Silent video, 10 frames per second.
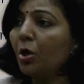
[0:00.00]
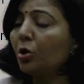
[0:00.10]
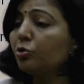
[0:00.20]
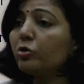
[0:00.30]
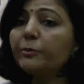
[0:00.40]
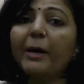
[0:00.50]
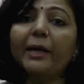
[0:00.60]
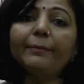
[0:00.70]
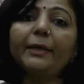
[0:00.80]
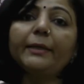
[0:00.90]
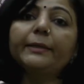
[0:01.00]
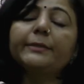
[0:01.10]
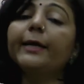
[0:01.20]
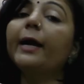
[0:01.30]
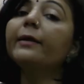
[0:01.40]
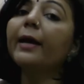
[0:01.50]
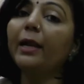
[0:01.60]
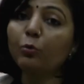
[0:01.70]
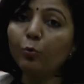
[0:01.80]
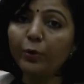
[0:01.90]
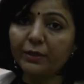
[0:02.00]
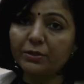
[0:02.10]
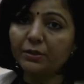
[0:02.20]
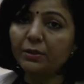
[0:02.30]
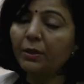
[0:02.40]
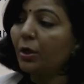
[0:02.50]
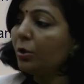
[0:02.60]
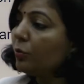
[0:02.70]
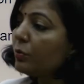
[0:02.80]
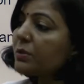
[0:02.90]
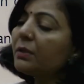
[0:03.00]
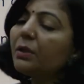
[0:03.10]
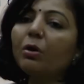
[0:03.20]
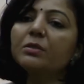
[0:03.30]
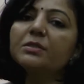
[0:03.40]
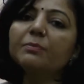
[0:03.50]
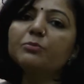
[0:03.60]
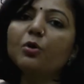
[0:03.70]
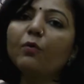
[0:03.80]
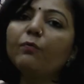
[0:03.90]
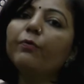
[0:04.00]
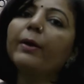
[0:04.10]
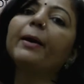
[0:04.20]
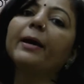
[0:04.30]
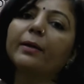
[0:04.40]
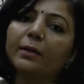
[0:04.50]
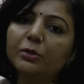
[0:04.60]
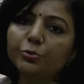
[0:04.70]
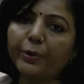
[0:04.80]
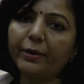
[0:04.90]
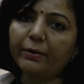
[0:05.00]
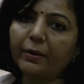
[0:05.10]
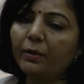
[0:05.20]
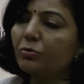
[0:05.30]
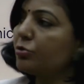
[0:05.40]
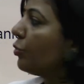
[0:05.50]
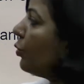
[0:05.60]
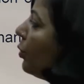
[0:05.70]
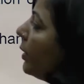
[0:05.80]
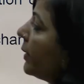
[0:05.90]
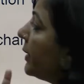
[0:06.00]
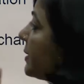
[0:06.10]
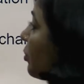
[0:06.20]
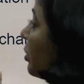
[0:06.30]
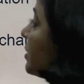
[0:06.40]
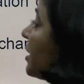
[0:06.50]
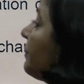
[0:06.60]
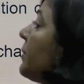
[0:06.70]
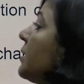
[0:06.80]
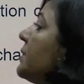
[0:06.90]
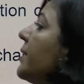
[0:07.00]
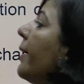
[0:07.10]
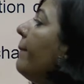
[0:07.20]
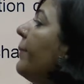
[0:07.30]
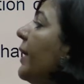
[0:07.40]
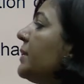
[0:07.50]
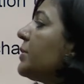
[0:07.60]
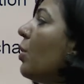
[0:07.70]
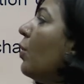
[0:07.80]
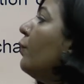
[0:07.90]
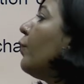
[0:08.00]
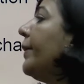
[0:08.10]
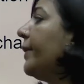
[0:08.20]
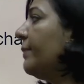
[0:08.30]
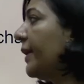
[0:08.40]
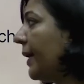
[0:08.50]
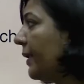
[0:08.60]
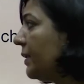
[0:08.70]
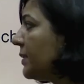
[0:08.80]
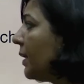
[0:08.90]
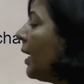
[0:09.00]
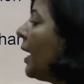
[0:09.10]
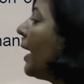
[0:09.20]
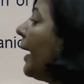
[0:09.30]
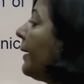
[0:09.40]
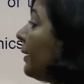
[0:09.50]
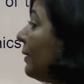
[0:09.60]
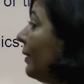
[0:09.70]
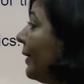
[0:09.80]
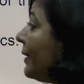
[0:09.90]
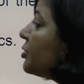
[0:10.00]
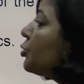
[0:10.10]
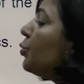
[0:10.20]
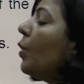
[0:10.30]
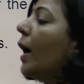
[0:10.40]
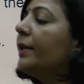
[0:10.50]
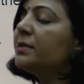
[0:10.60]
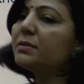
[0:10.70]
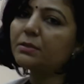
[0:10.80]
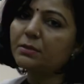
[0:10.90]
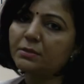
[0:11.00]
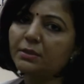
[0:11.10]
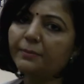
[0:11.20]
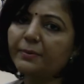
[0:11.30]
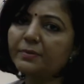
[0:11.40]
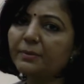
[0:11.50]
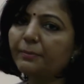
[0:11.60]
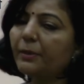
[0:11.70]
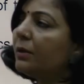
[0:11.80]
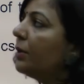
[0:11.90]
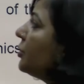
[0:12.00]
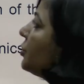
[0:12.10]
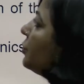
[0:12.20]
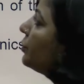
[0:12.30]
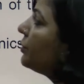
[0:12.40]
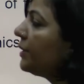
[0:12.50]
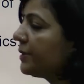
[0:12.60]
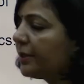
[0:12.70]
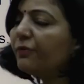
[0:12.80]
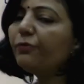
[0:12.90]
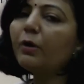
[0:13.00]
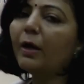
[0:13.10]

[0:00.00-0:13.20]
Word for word: those parameters they are calculated using the concept of wave particle duality. So this concept is the base of quantum mechanics and it leads to uncertainty principle. So these are the few